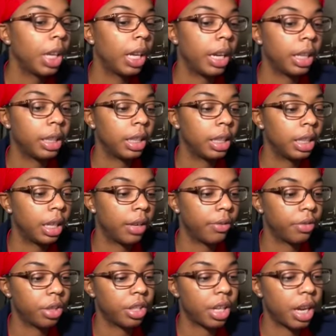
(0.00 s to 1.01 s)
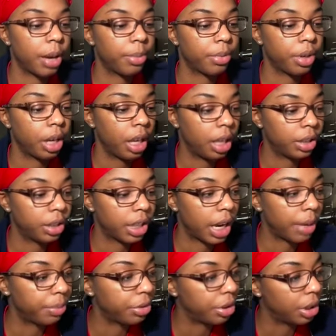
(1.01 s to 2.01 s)
And at the end of every
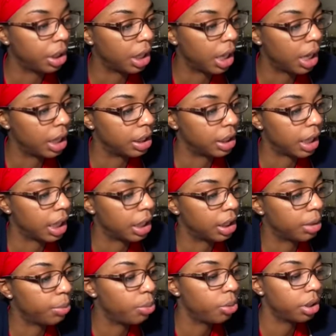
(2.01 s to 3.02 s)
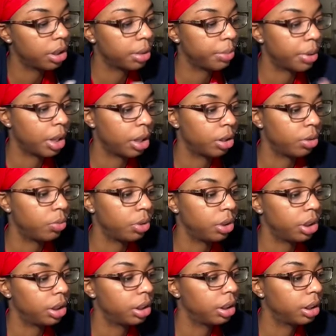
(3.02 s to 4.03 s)
chapter, it has like a point to ponder,
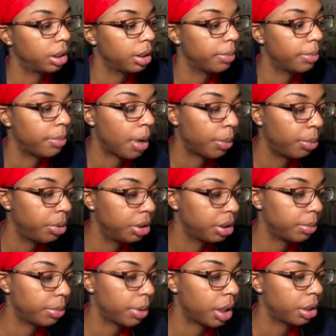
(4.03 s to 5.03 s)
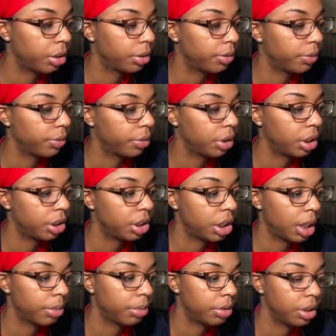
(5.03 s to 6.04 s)
which is my point to ponder for this
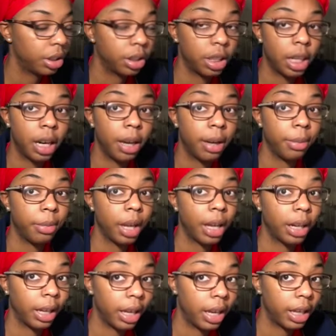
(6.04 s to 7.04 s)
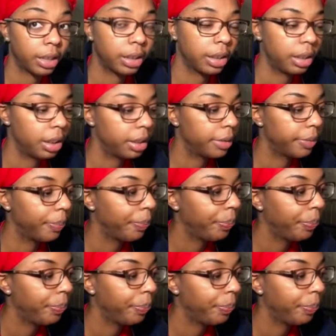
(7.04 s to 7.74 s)
chapter is that I'm not an accident.